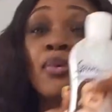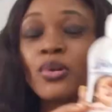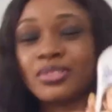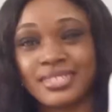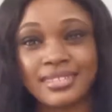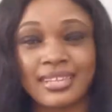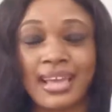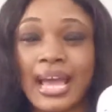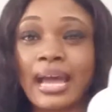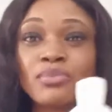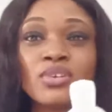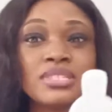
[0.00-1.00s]
But
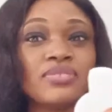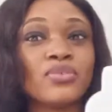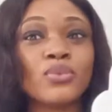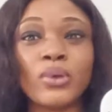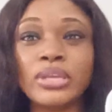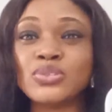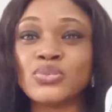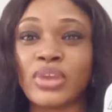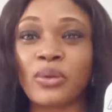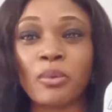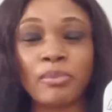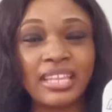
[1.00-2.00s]
I'm not even going to
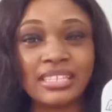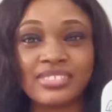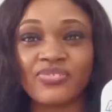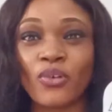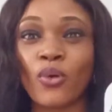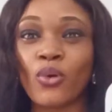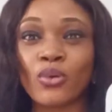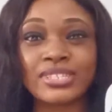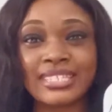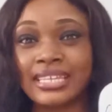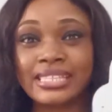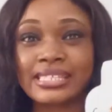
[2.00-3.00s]
recommend it for all
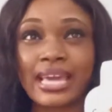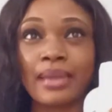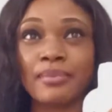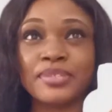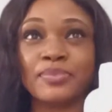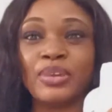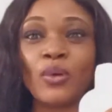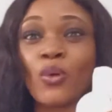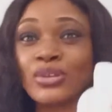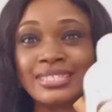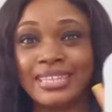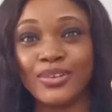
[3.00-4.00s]
skin types
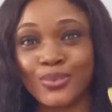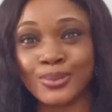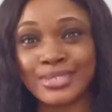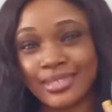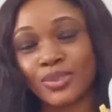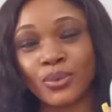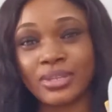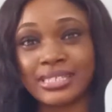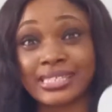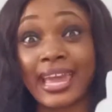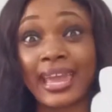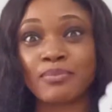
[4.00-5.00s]
because they wrote it on
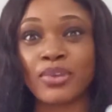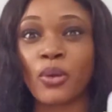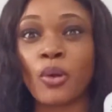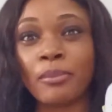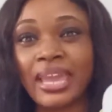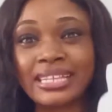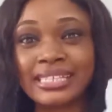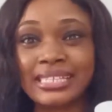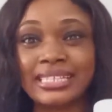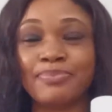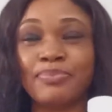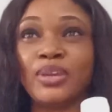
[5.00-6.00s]
it. I am recommending
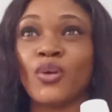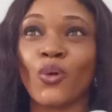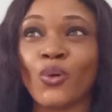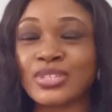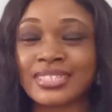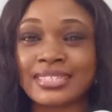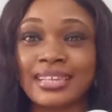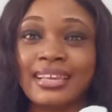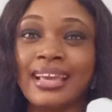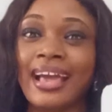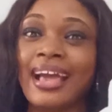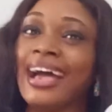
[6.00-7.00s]
it because
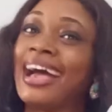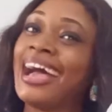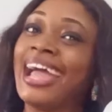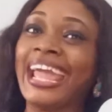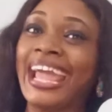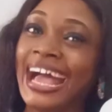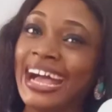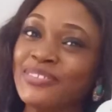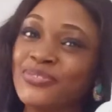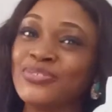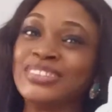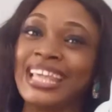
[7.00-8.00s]
I
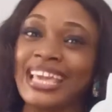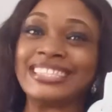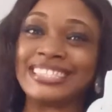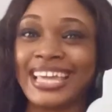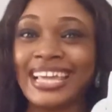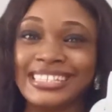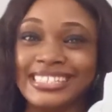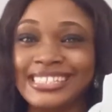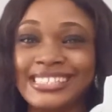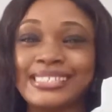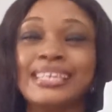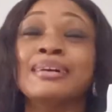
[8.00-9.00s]
have tested it.
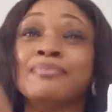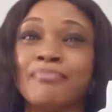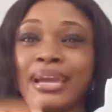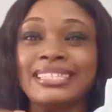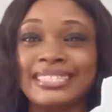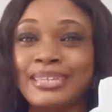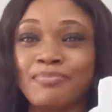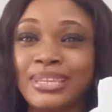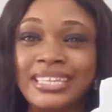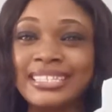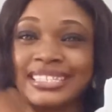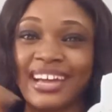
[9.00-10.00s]
My
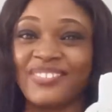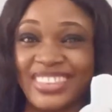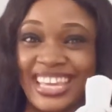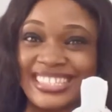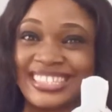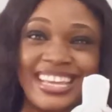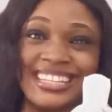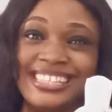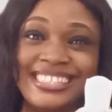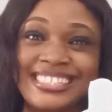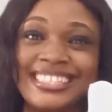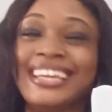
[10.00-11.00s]
siblings have tested
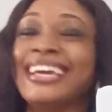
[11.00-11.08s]
it.